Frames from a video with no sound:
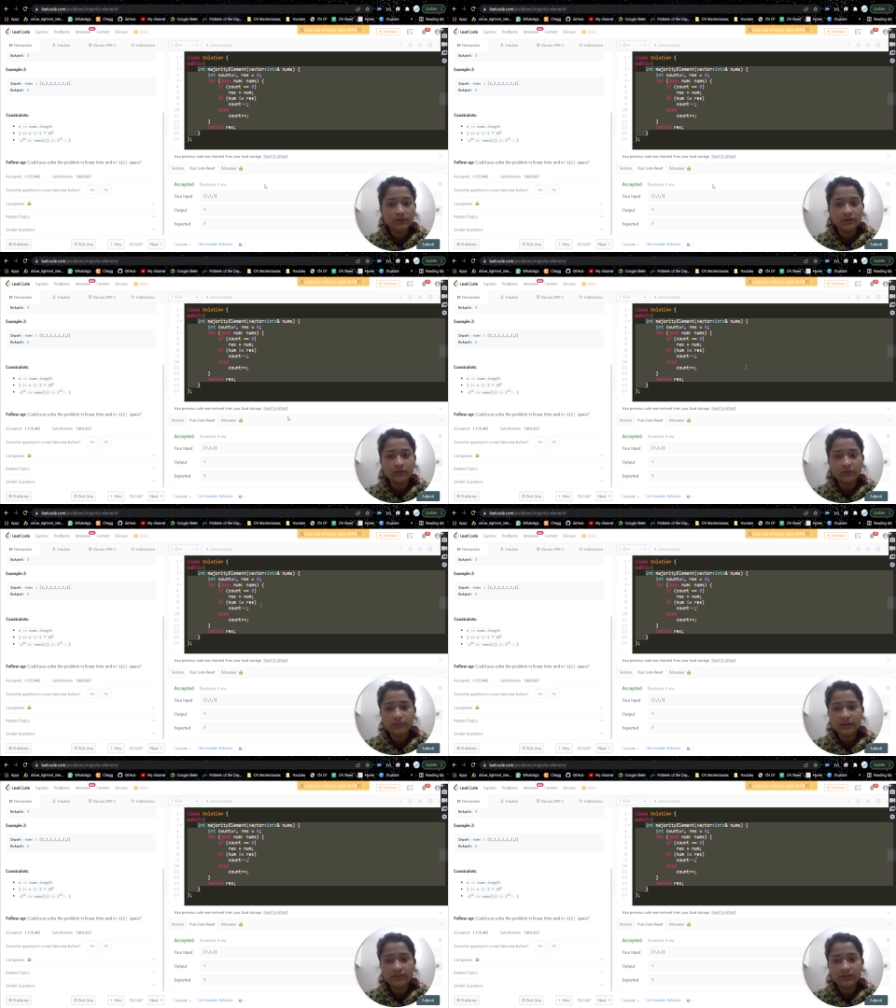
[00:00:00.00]
will be
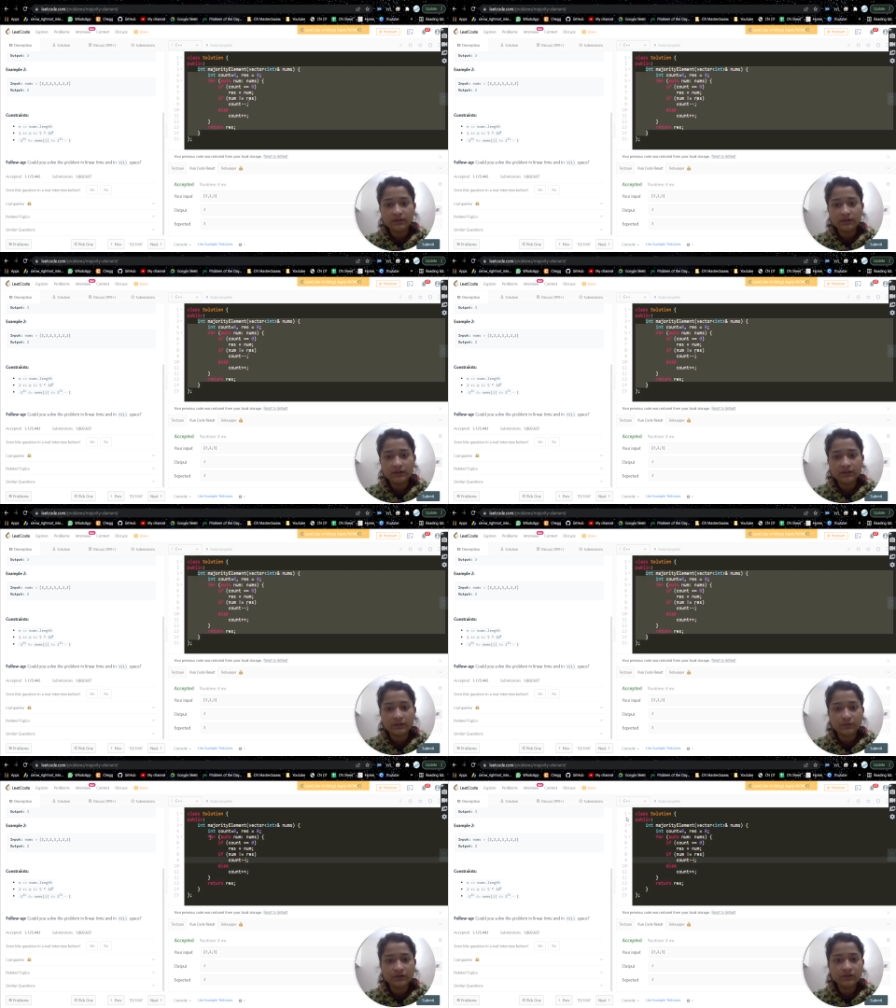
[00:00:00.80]
given in the
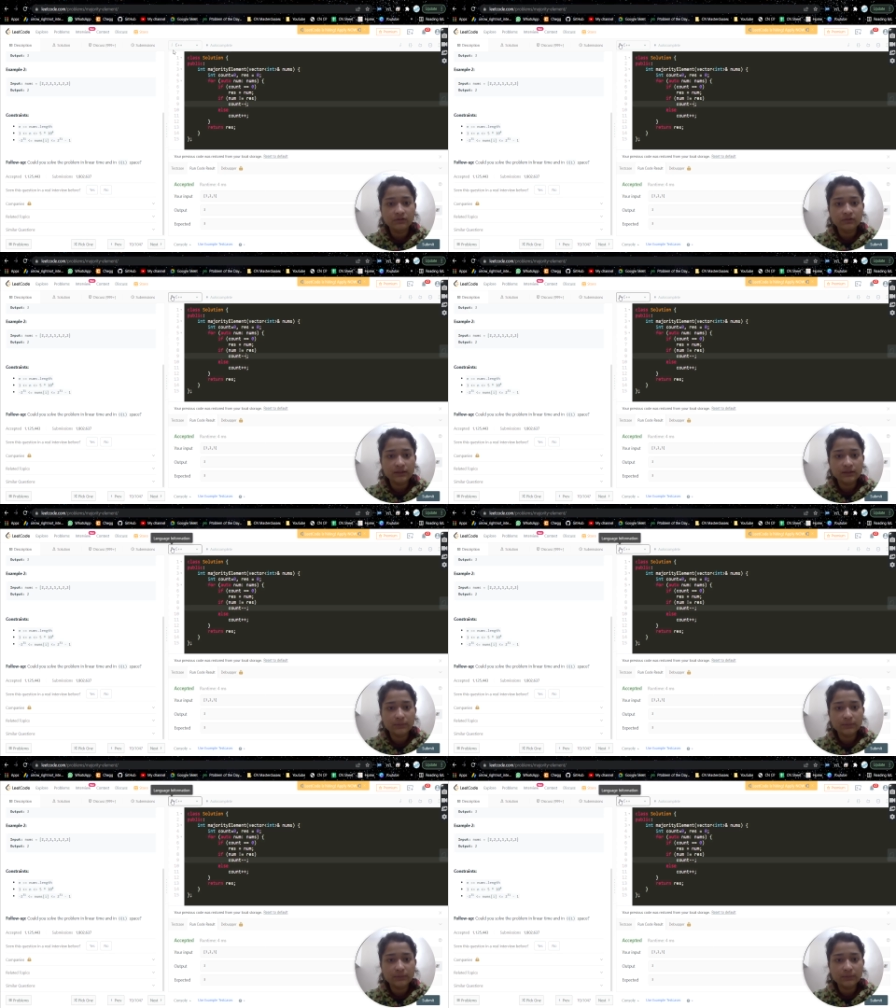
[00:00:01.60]
description, C++